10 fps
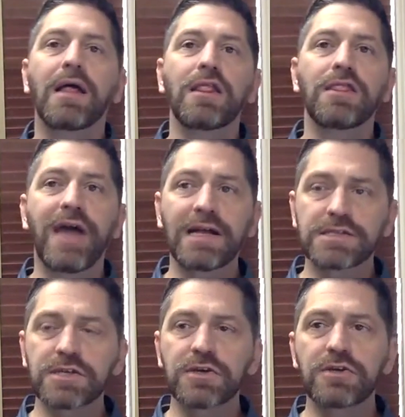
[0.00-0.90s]
That's a
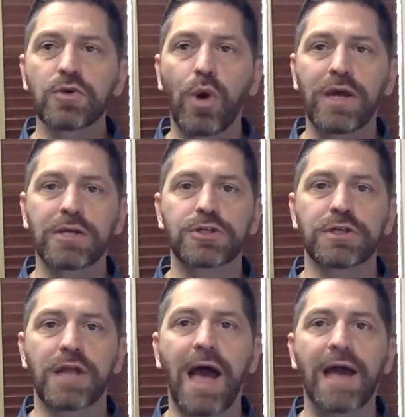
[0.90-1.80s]
good question.
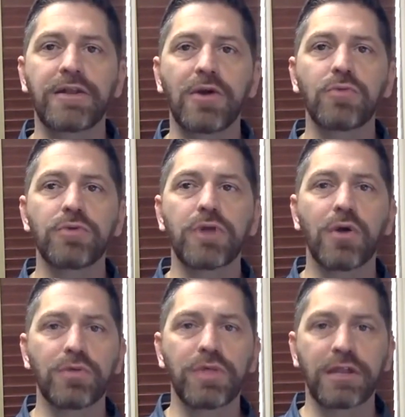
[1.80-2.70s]
I don't know
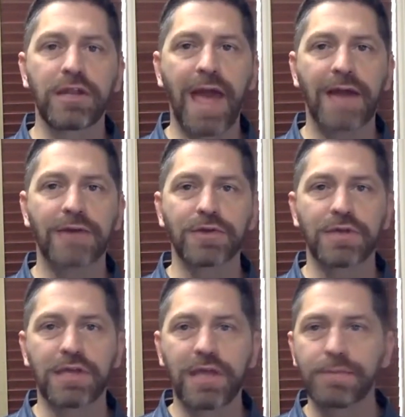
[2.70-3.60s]
that it actually
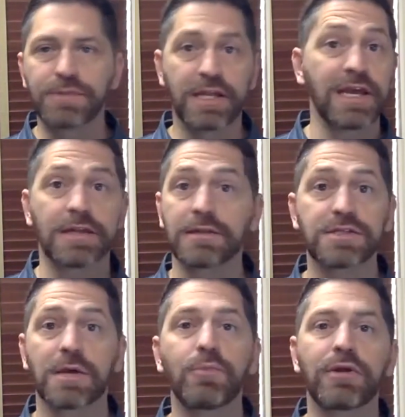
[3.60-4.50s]
keeps it hidden
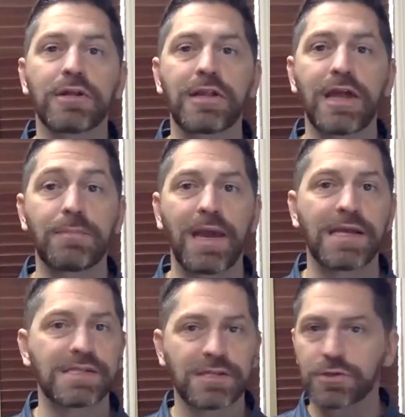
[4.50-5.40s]
somewhere in the database
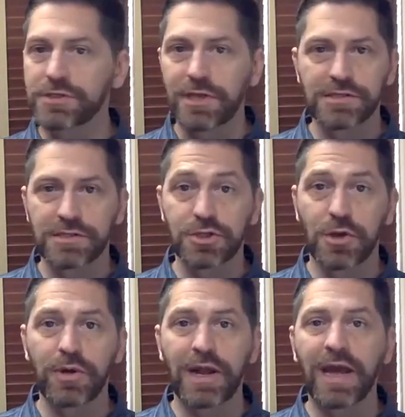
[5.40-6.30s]
and just doesn't show
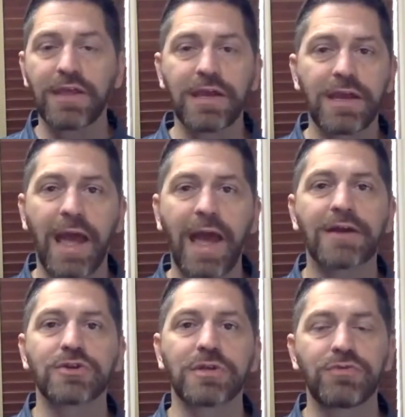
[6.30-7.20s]
it. I think it
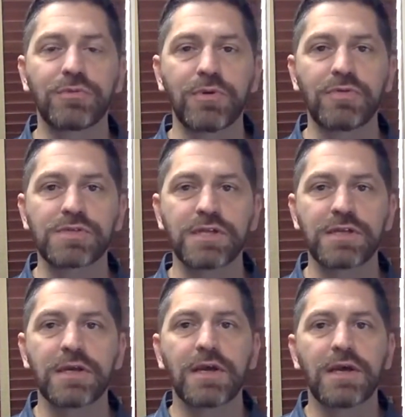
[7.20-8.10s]
actually removes it,
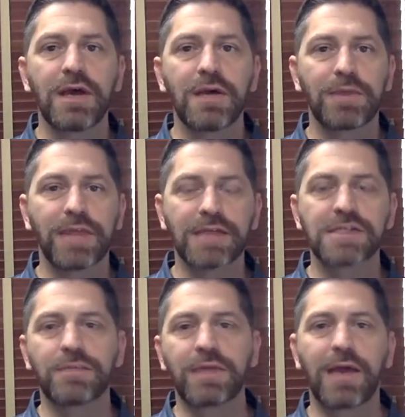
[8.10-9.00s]
but that's
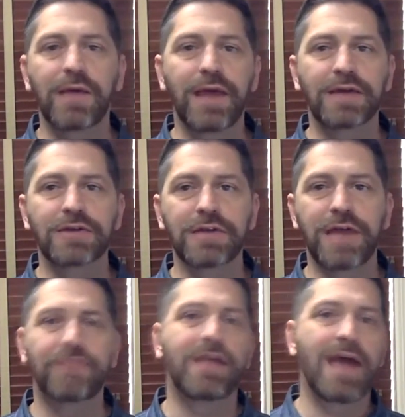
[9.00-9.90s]
something I would actually
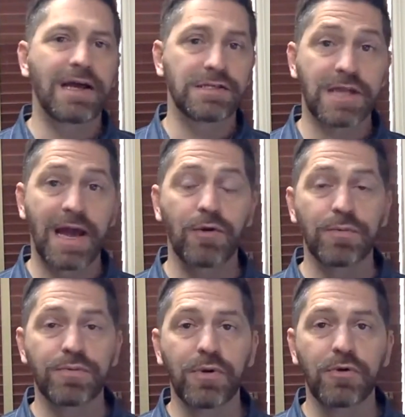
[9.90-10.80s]
have to ask our
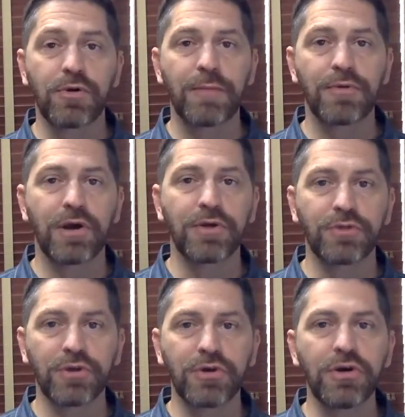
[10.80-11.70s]
programmer under
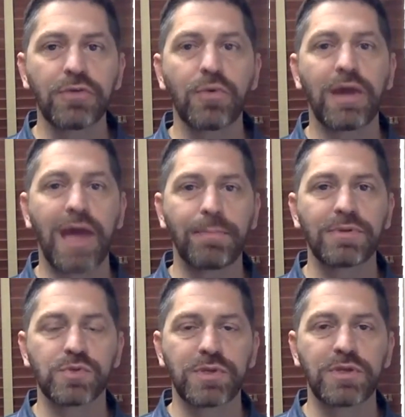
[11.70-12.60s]
the hood what
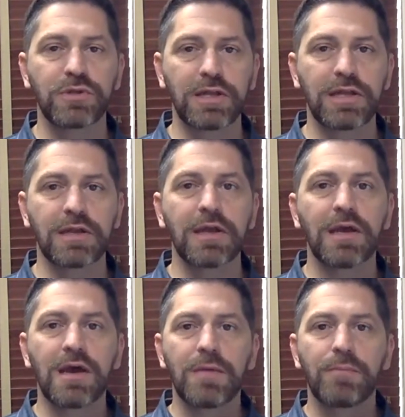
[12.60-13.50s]
happens when you delete.
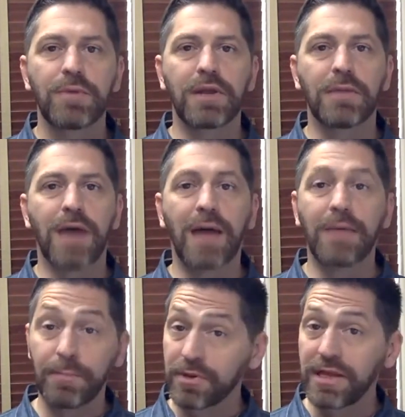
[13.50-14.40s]
But I
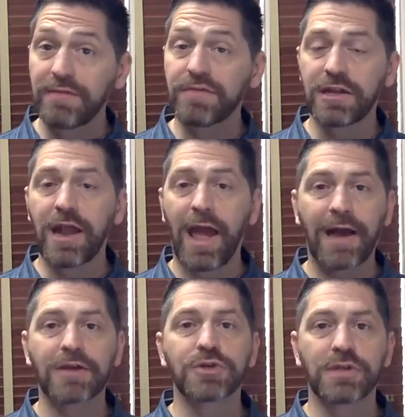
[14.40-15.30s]
believe that it
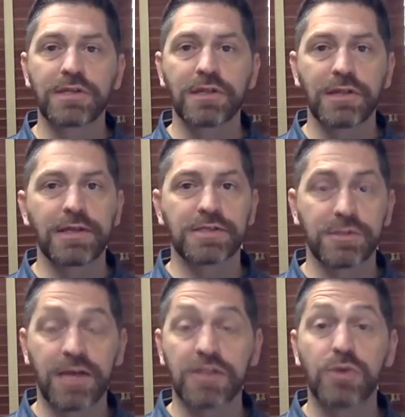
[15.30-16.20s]
actually deletes. So
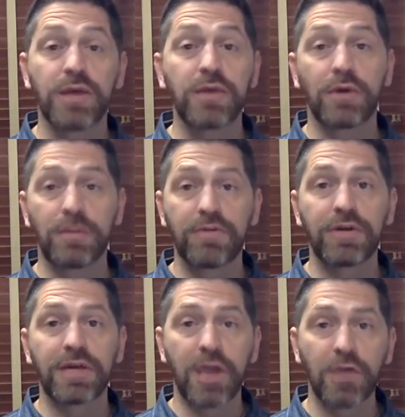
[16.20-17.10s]
that's why you want to be very
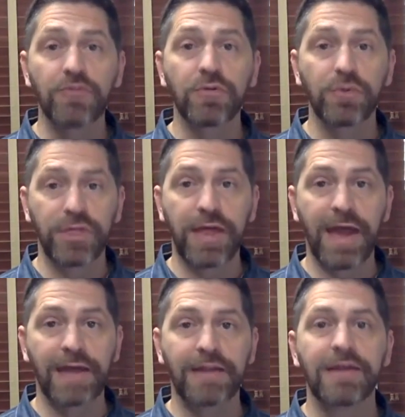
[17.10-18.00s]
careful with
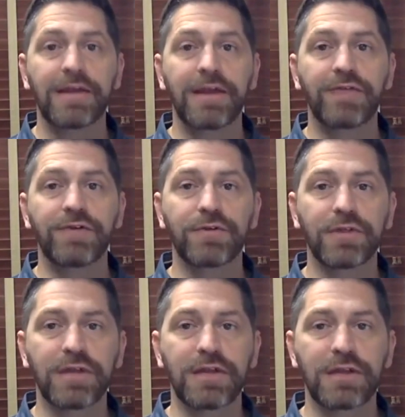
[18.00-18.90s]
that if you're
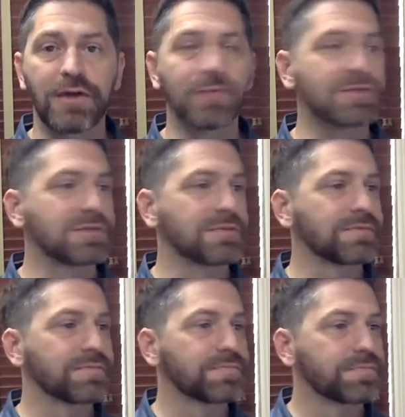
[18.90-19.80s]
deleting notes.
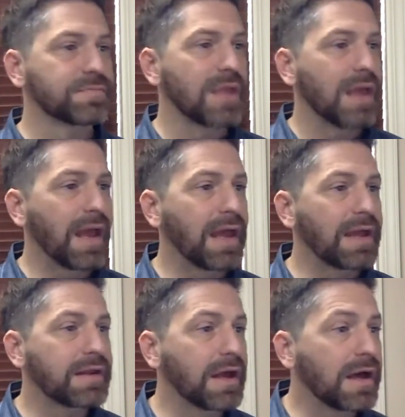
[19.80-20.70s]

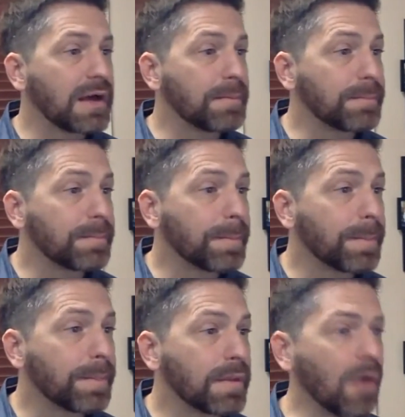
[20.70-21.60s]
And,
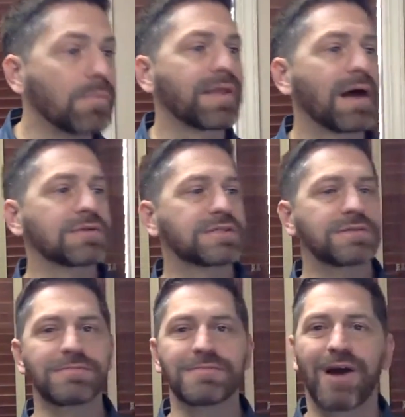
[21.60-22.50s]
oh, that was
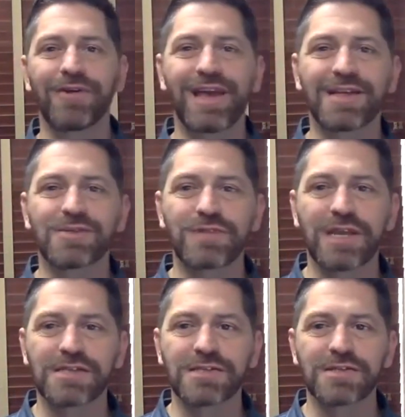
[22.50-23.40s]
already answered
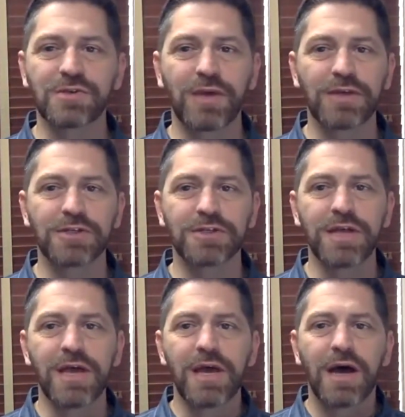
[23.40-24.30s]
Destin's question.
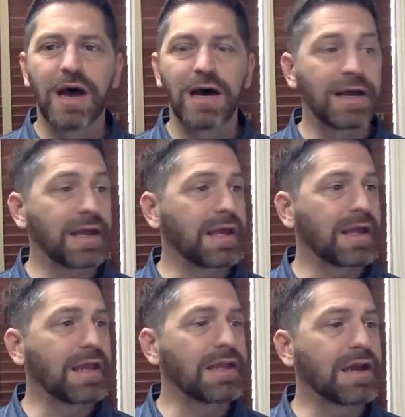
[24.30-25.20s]

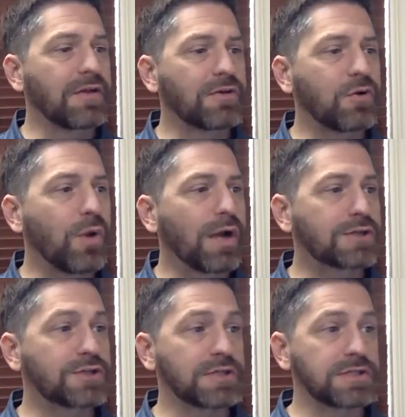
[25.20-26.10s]
Any other
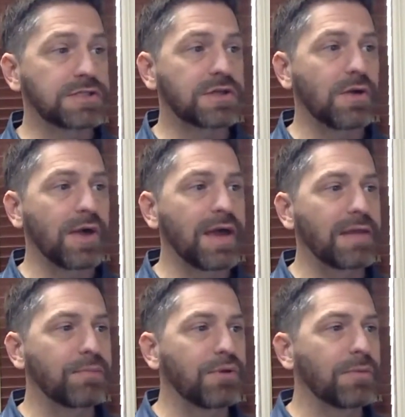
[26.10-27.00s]
questions? Go ahead
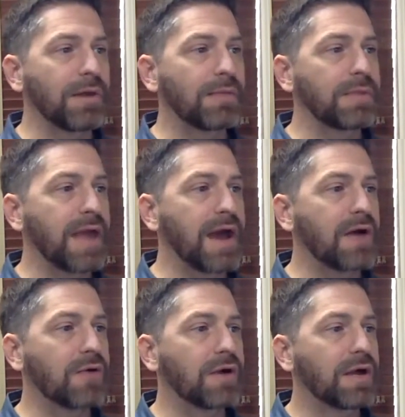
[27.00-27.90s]
and put them up
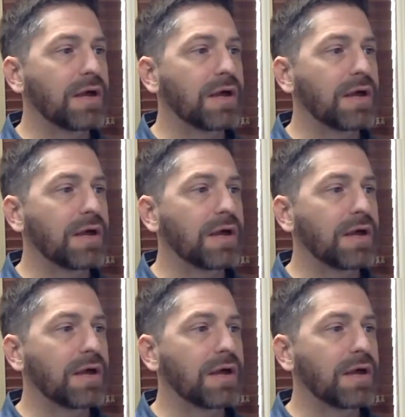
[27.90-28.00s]
now.